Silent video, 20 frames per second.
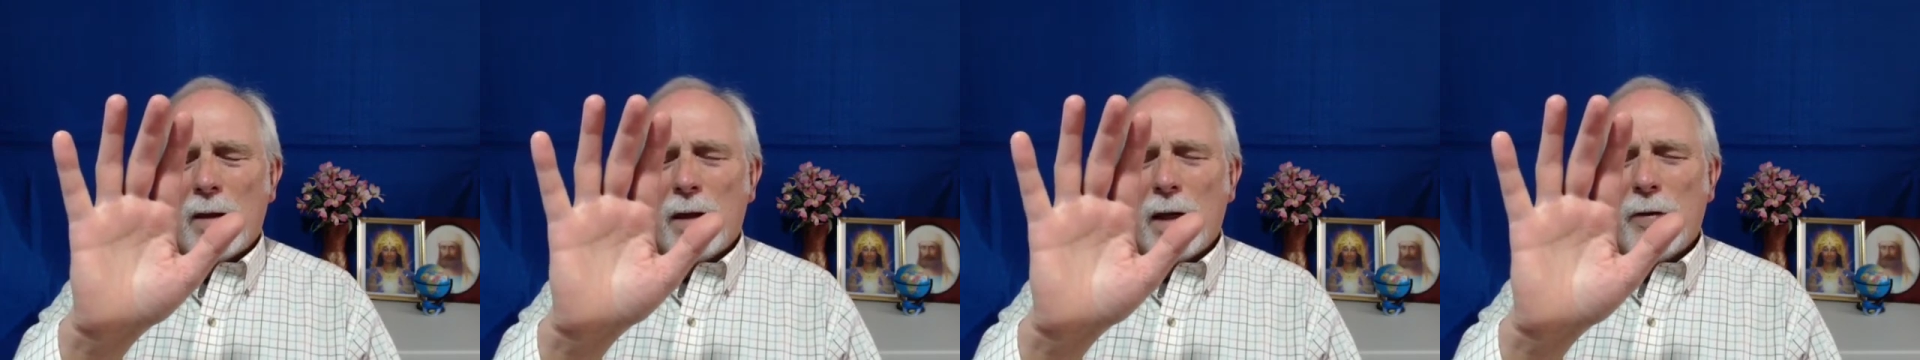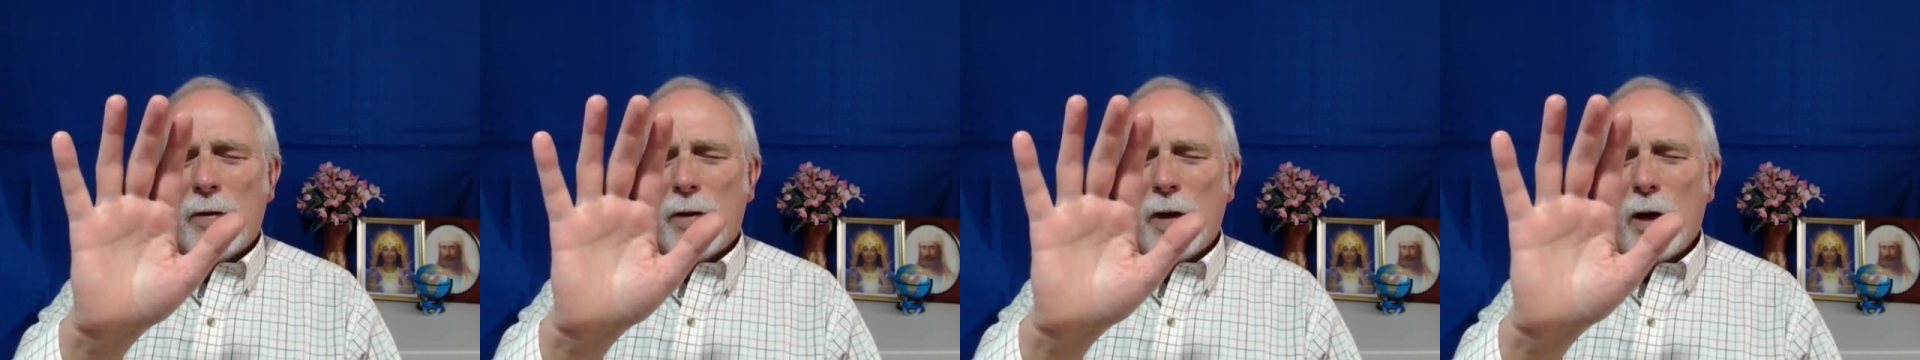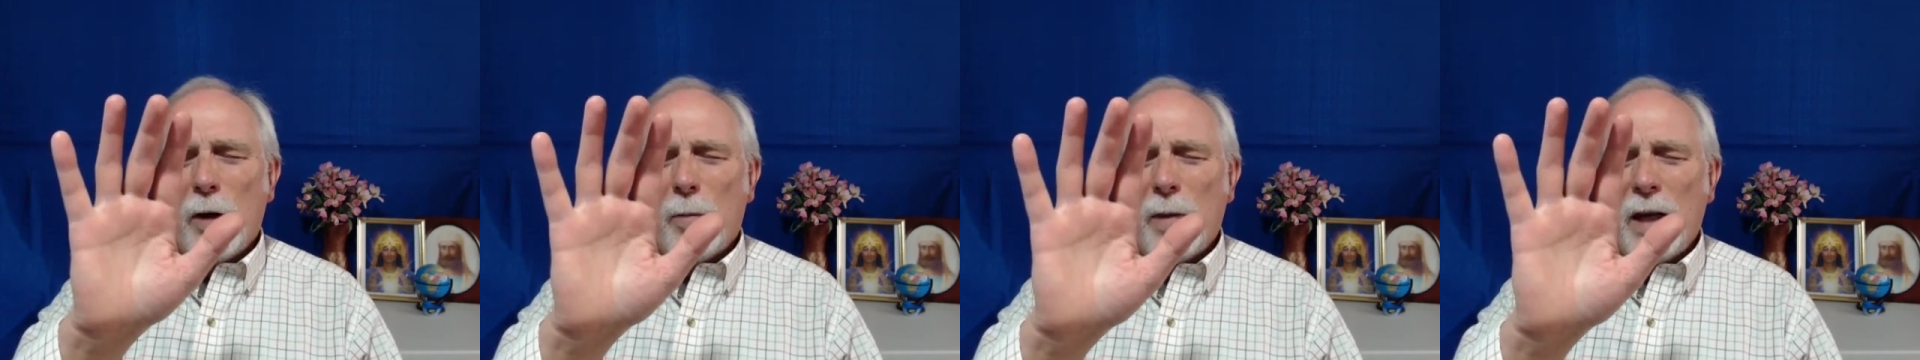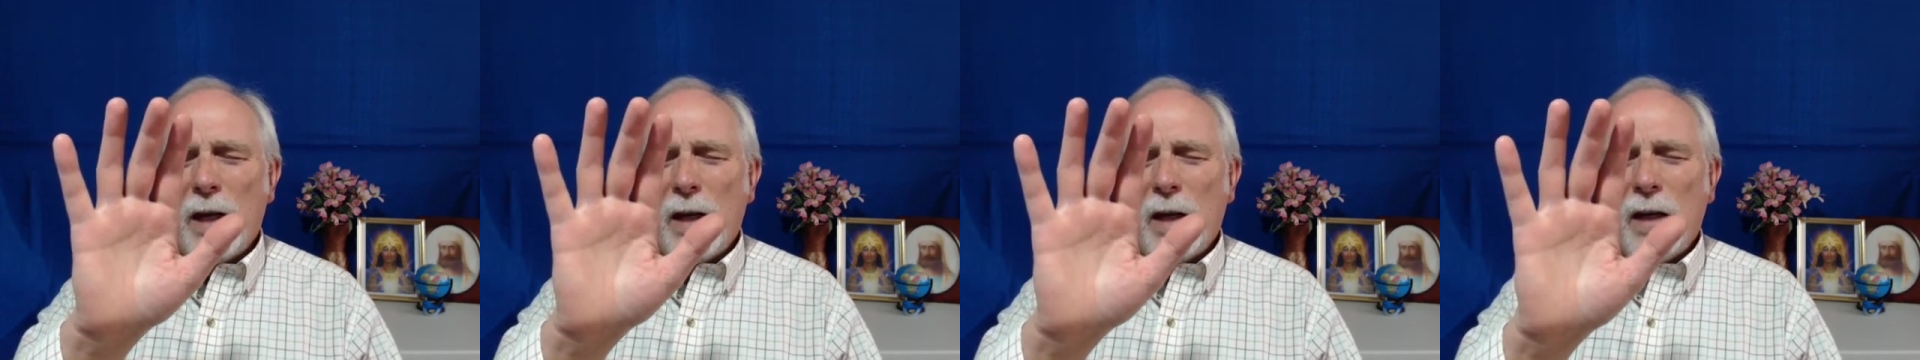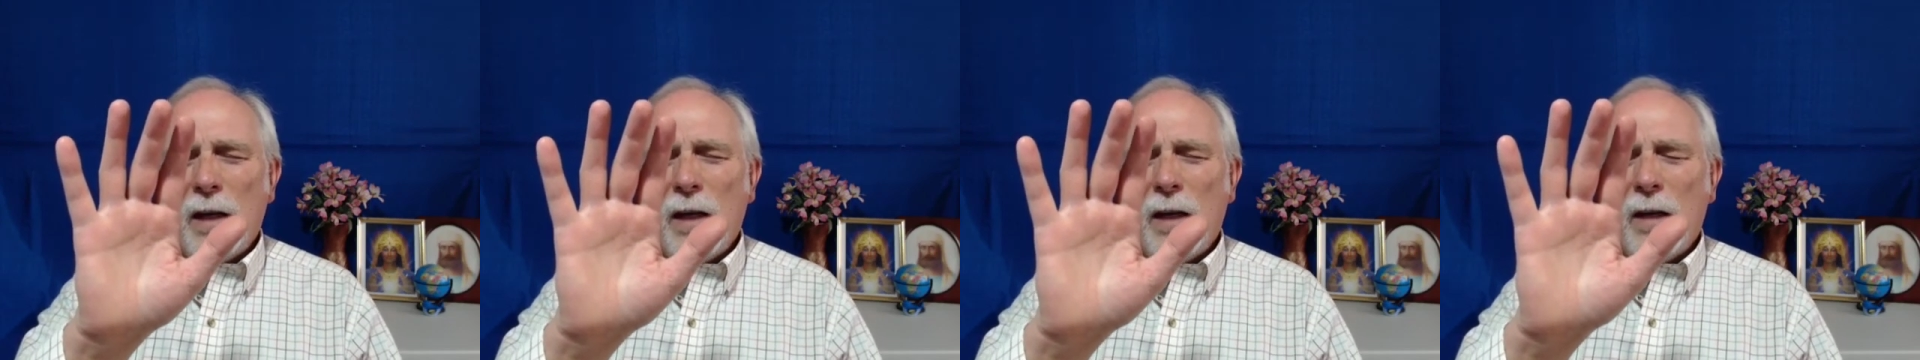Let there
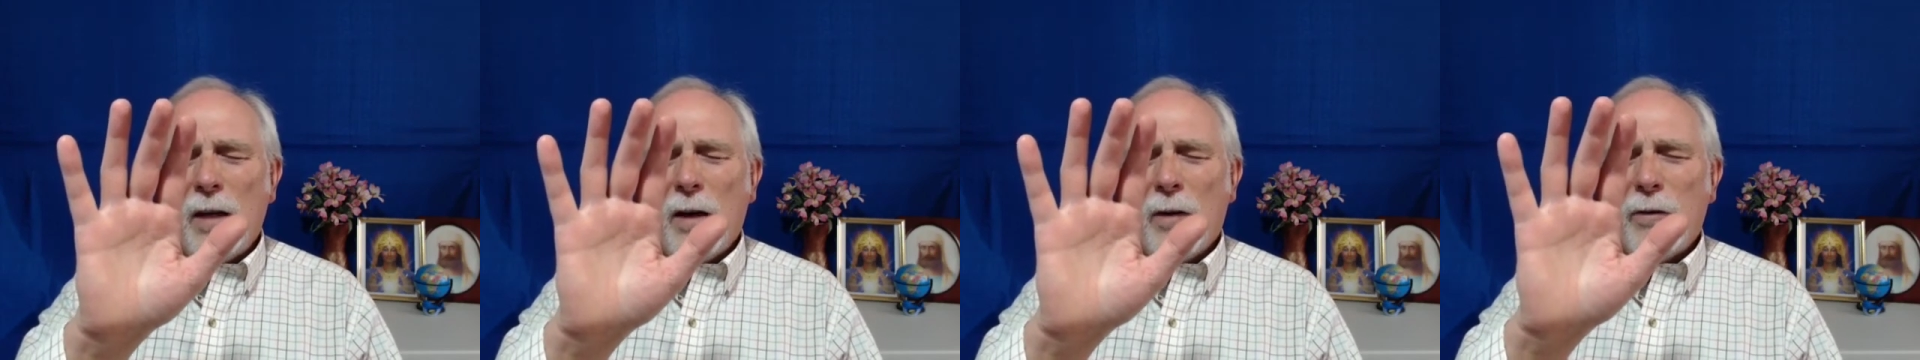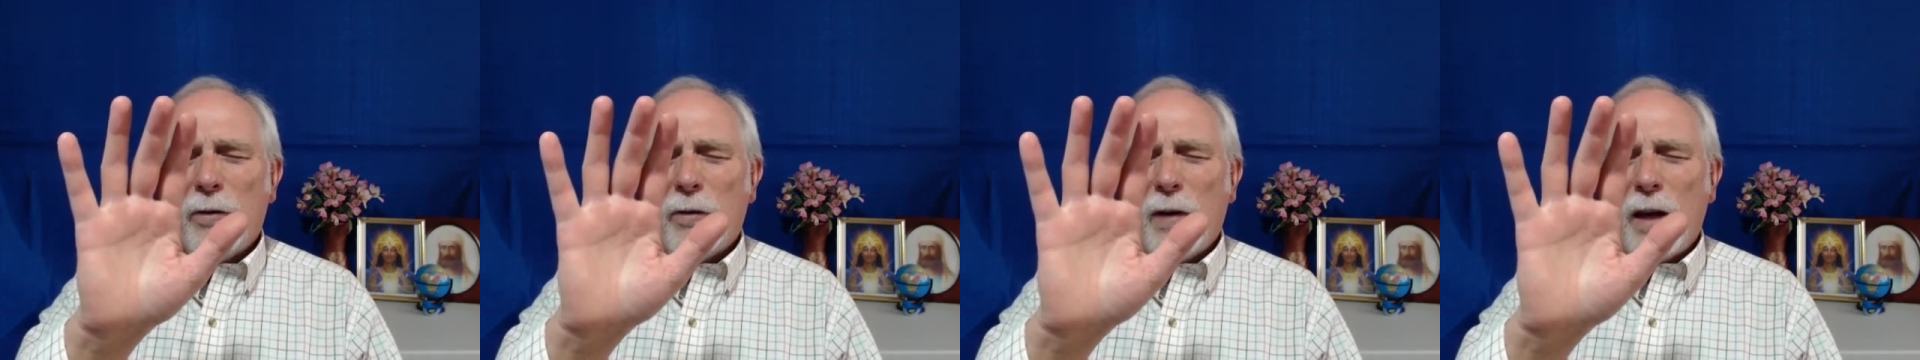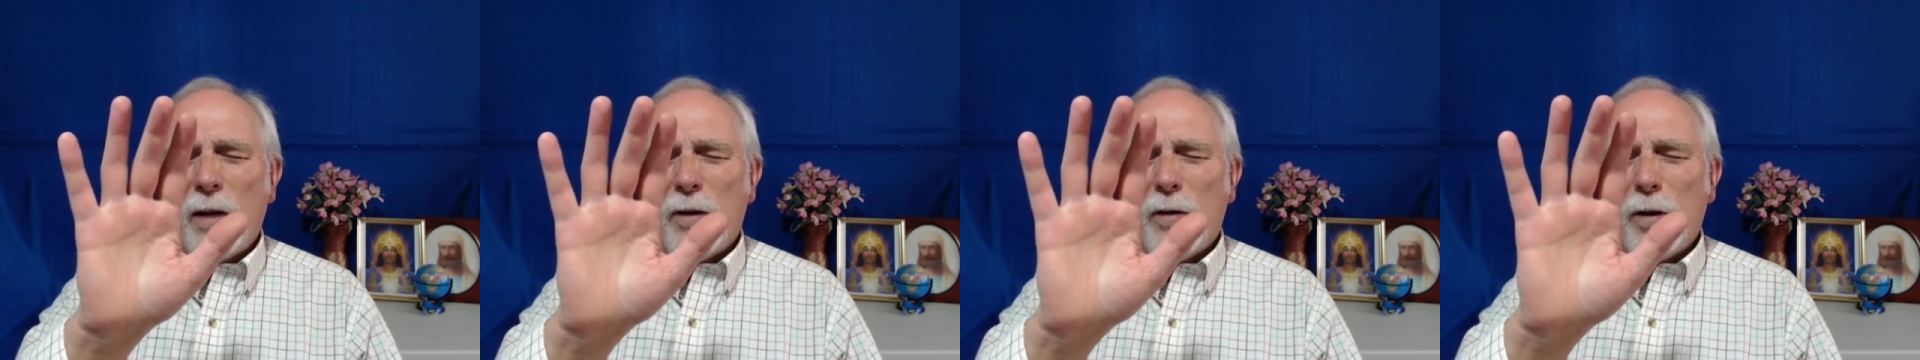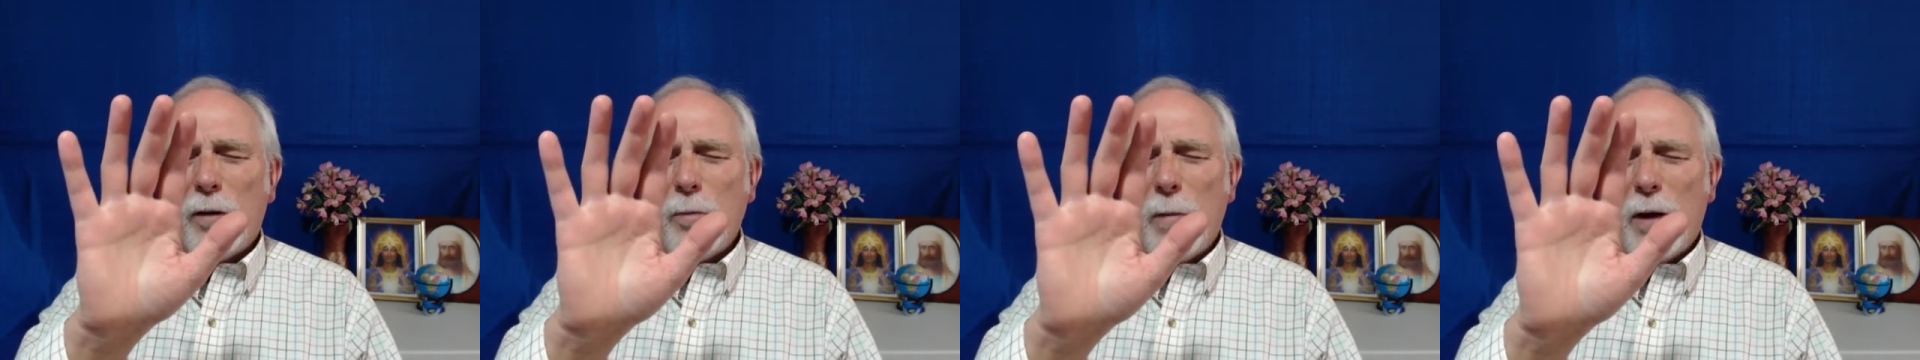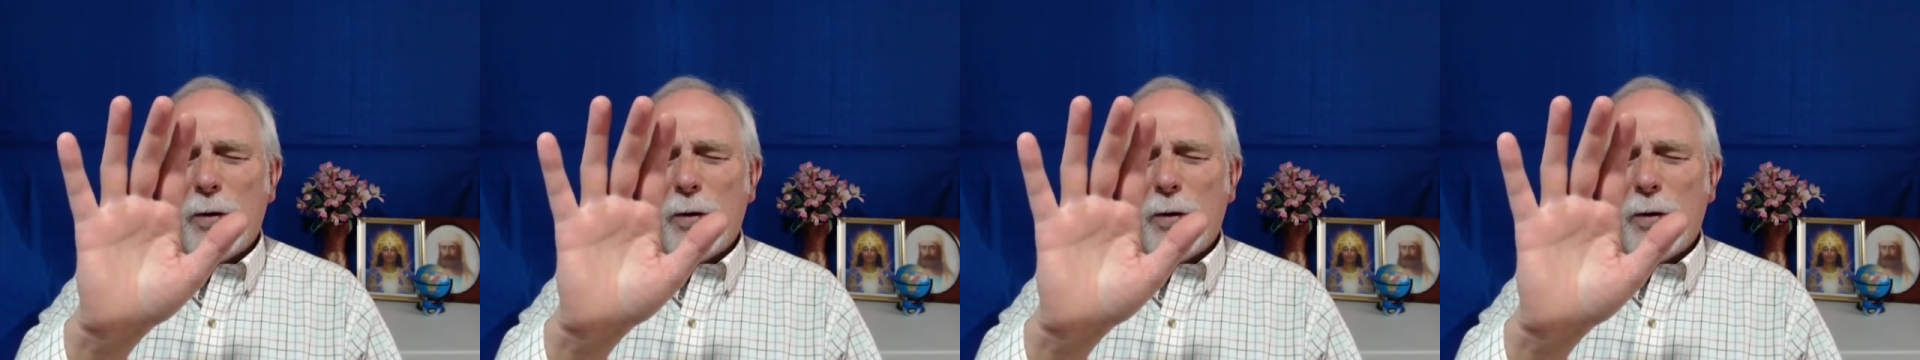be a sacred